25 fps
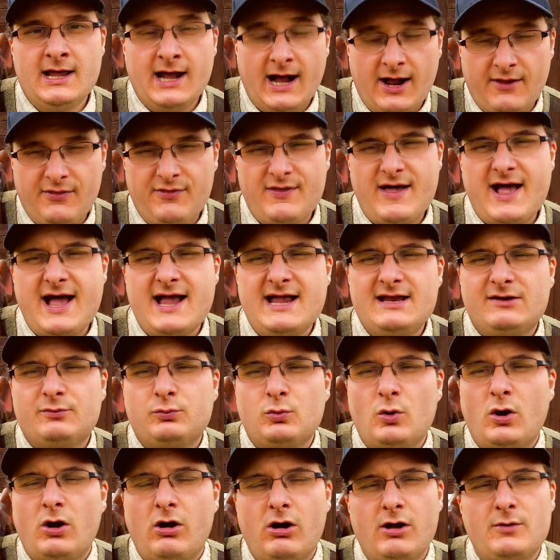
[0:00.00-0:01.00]
And that is
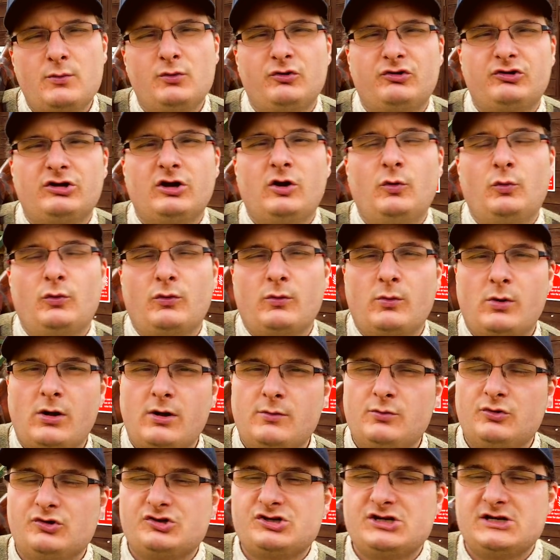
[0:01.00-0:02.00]
what I was told when
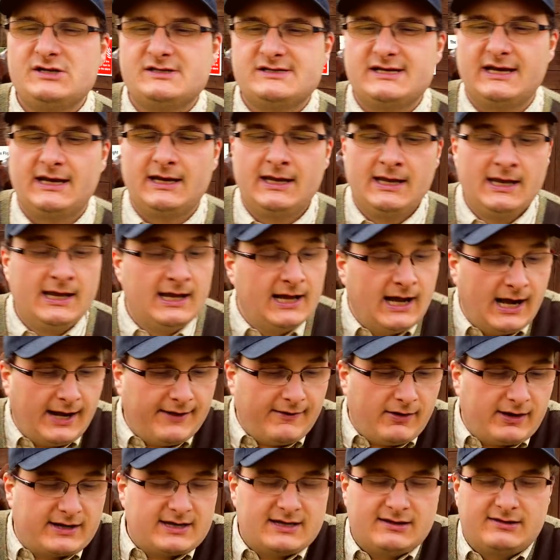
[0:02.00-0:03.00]
I was shooting.
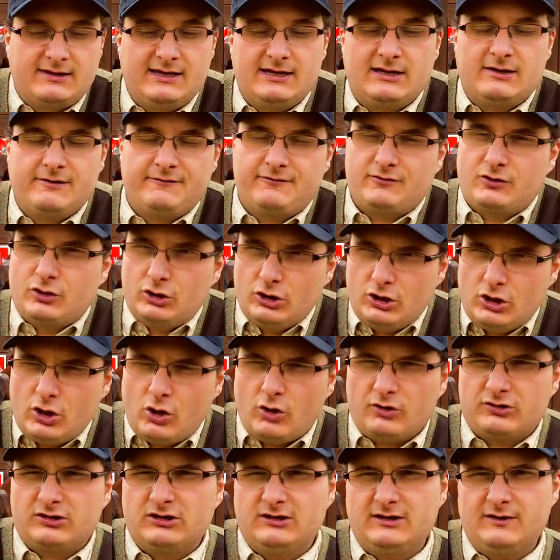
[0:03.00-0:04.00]
And I can think of
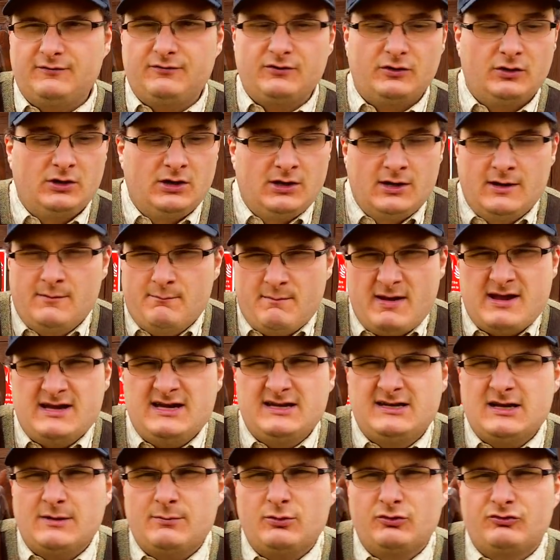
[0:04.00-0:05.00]
lots of different,
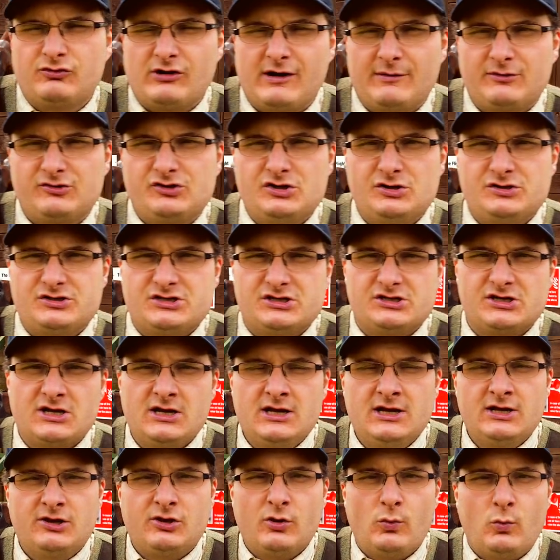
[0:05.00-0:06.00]
mainly double trap shooters
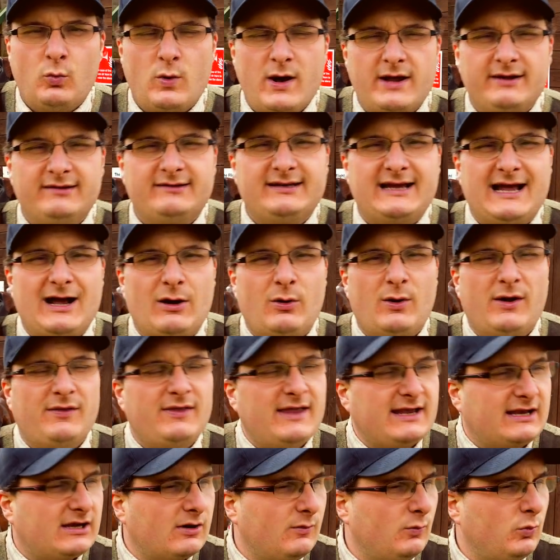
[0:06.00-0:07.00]
that went out and
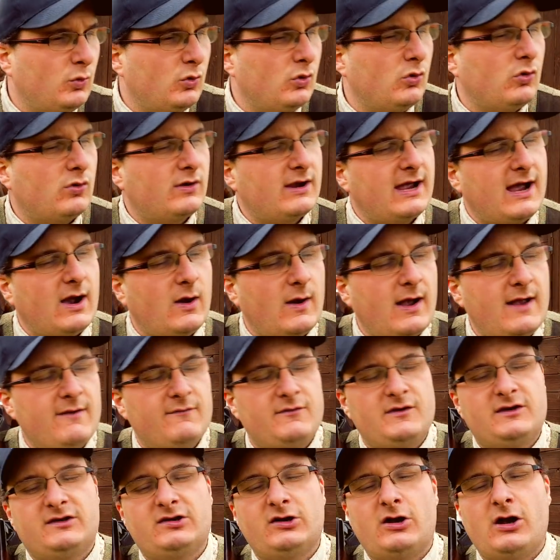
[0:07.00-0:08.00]
they can walk out
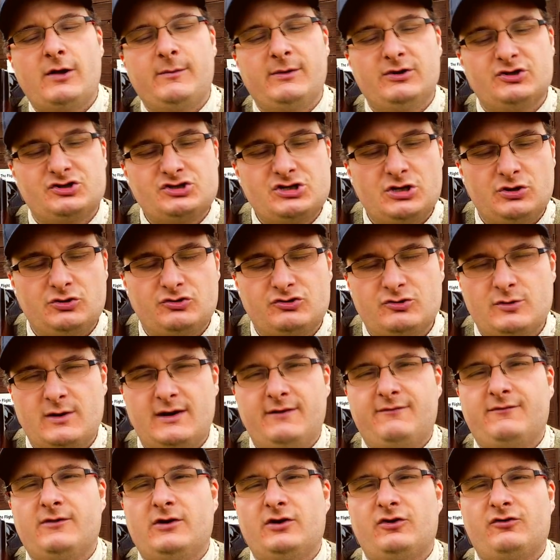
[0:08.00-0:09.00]
every time and shoot
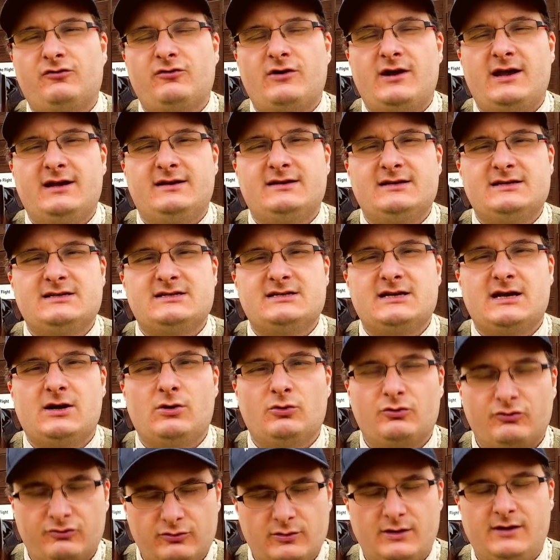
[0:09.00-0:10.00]
25 straight at
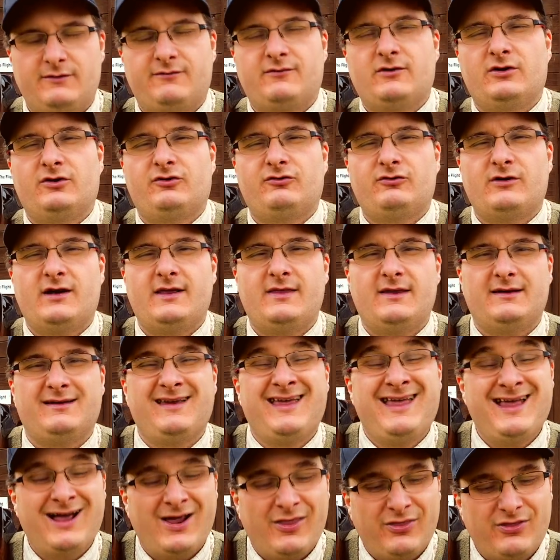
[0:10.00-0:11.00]
DTL, 25 straight at this.
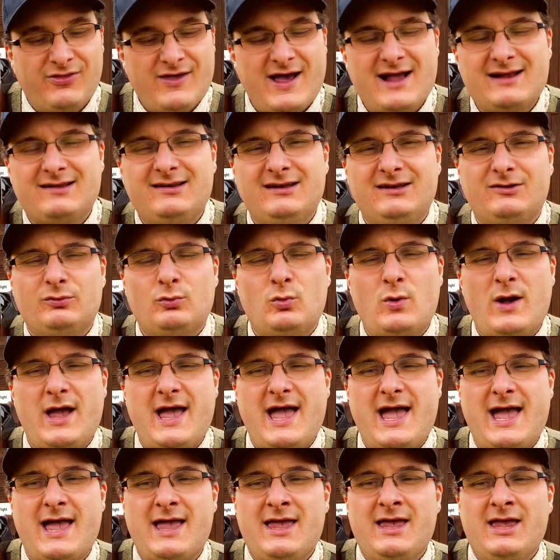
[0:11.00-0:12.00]
And that is
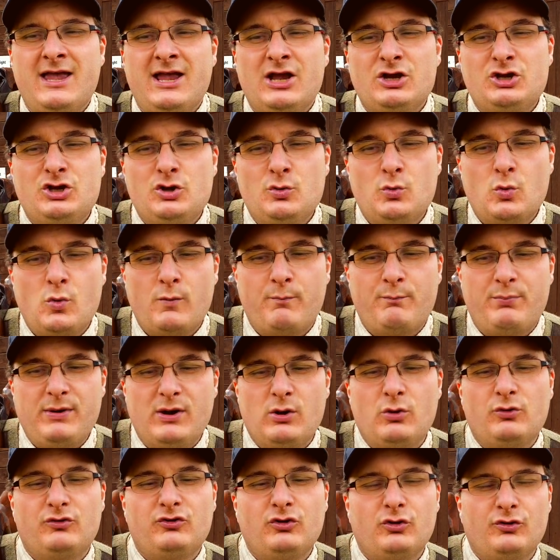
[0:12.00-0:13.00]
where you will
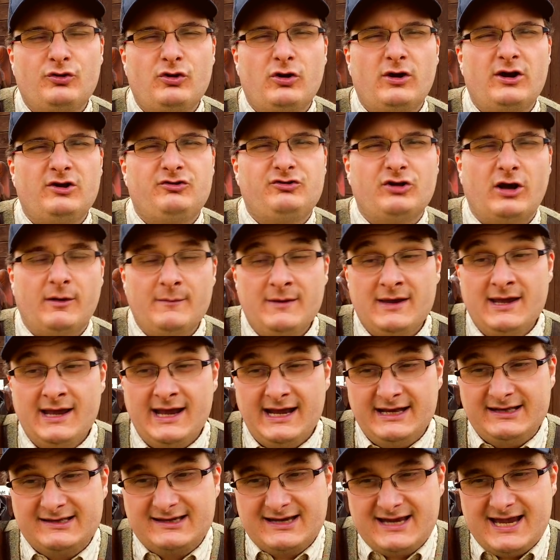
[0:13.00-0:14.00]
build your knowledge up,
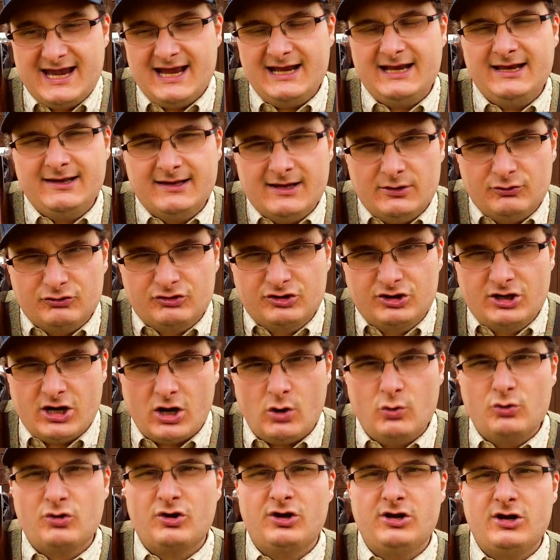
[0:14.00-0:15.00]
is killing those
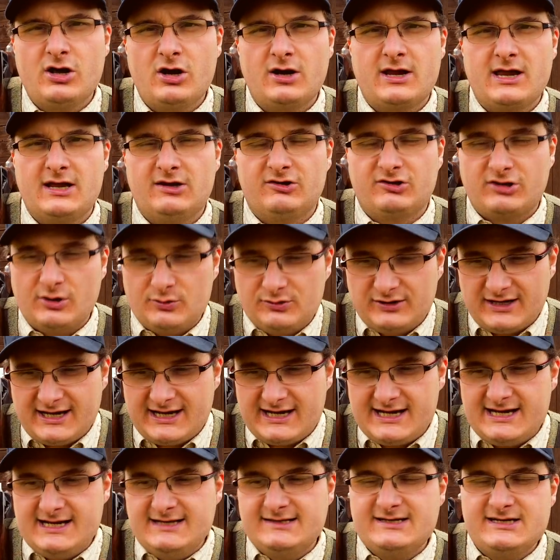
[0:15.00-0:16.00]
golden nuggets, those
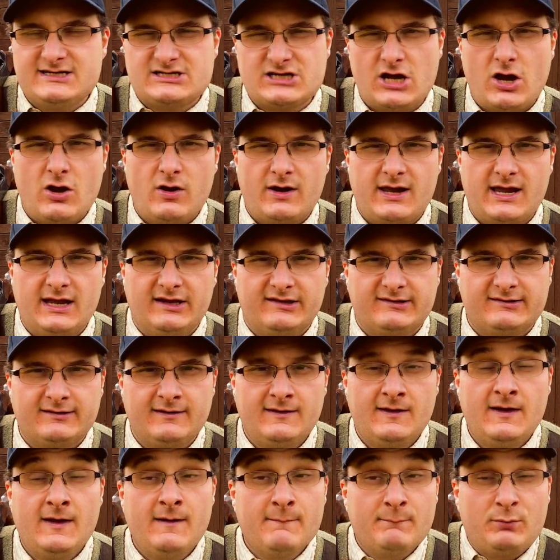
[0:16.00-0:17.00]
easy targets.
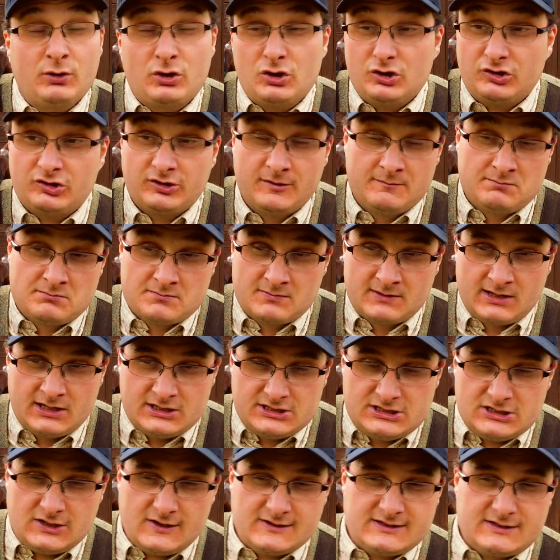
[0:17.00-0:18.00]
Because
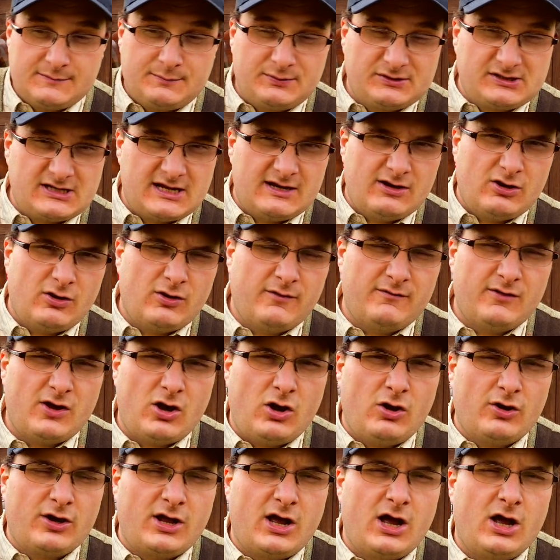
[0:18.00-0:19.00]
90% on
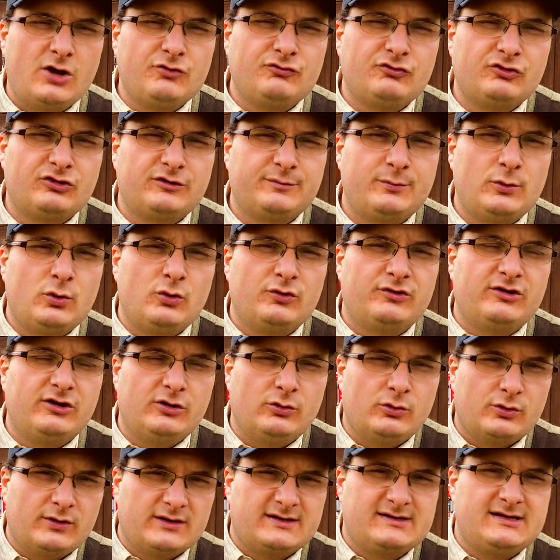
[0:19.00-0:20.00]
100
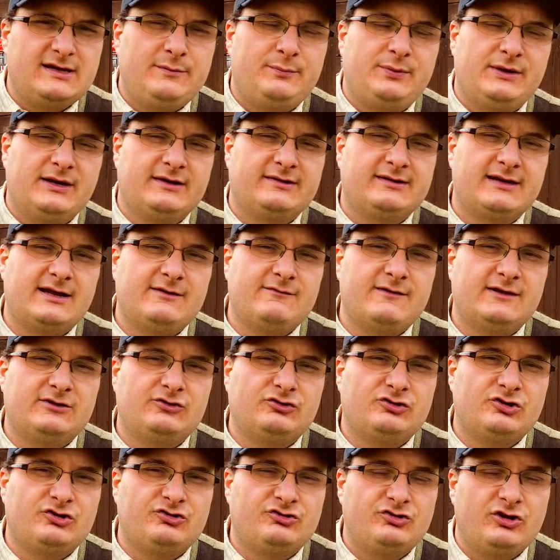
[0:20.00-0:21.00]
sporting or a CPSA
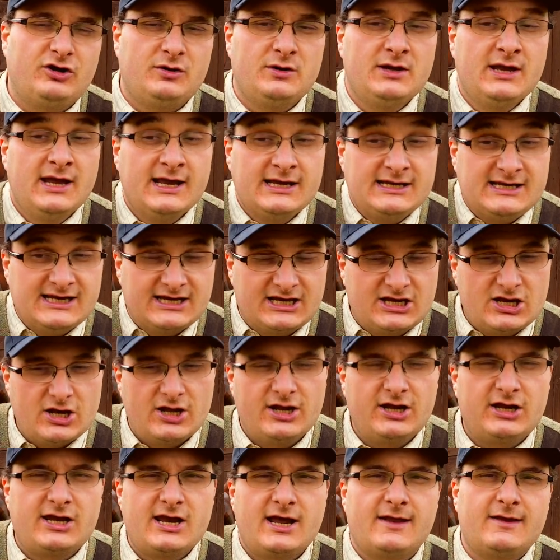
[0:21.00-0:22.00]
registered shoot, you're
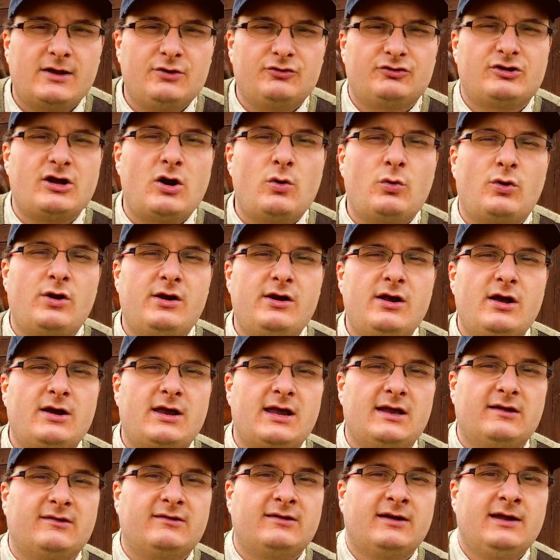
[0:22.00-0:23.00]
gonna get those golden
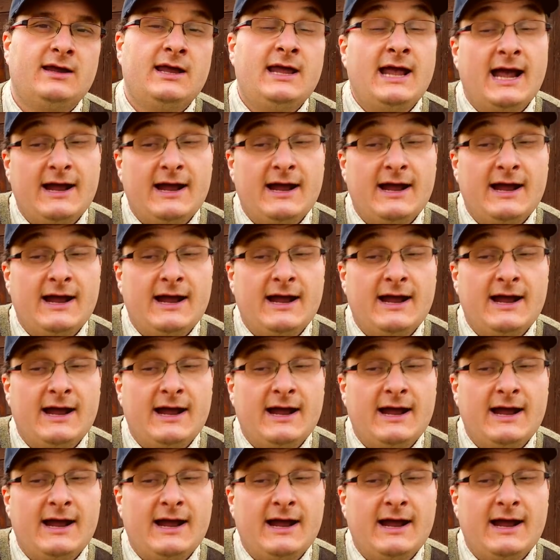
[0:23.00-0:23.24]
nuggets.